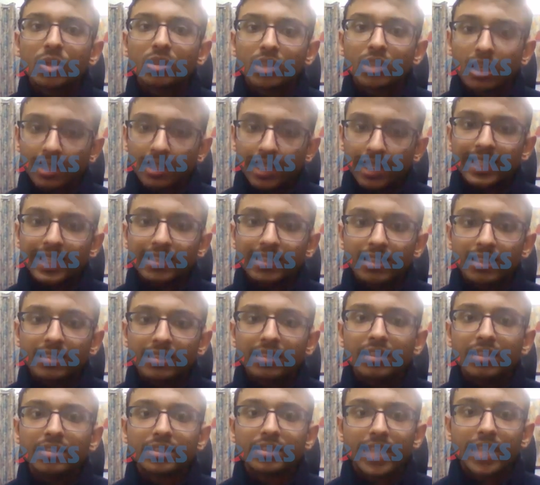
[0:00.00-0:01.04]
So, certainly,
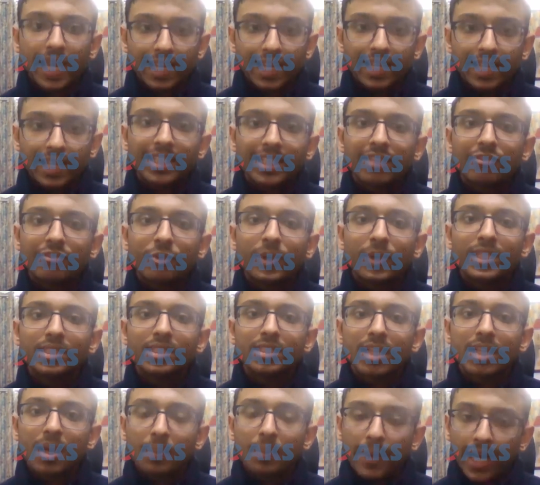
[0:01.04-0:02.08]
sir, the Chinese
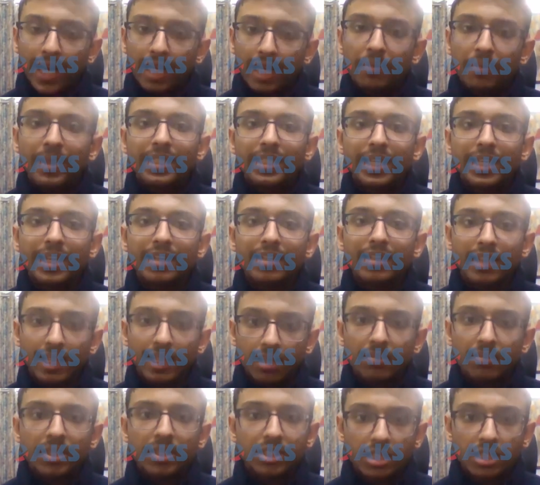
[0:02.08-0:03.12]
influence might be there
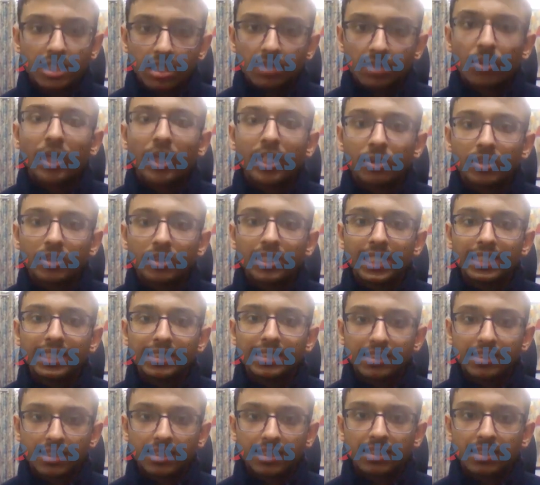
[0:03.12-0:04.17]
in Mr.
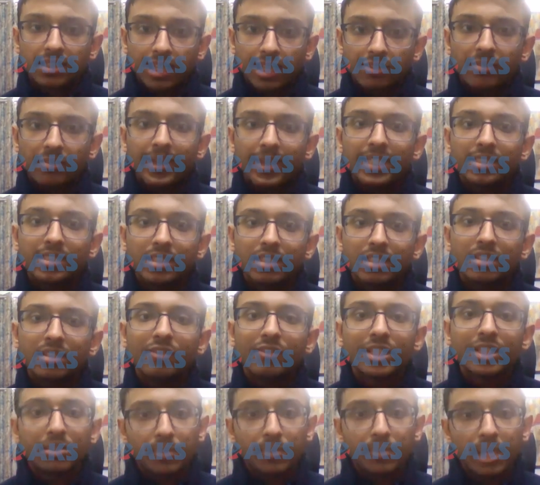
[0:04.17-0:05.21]
Moinuddin's government,
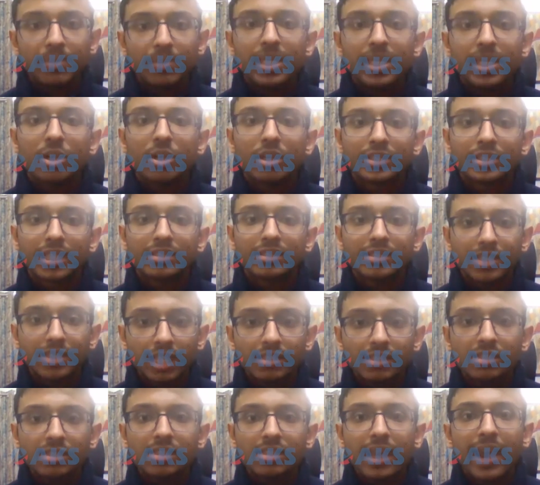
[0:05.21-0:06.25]
sir, which may be causing
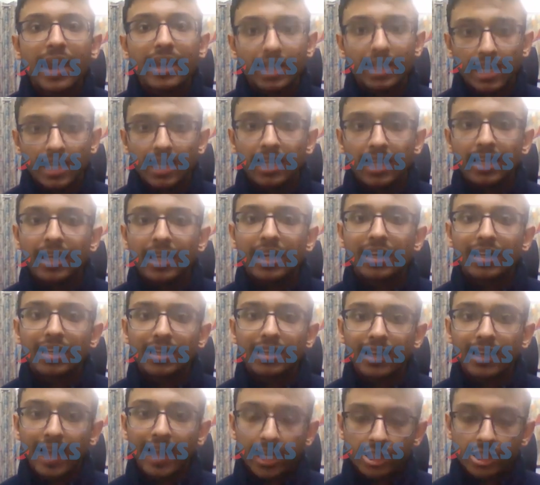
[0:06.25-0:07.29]
such anti
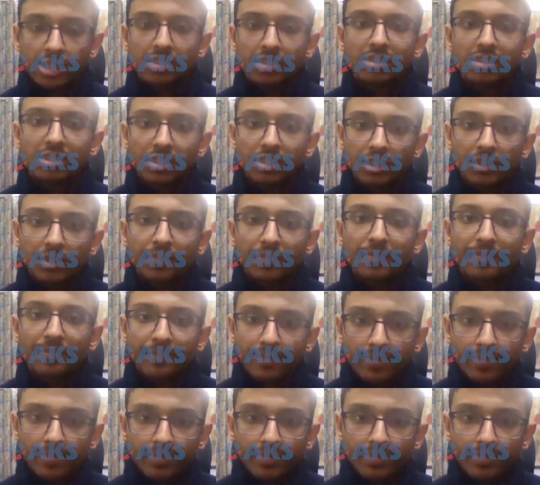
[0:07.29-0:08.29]
India action, sir.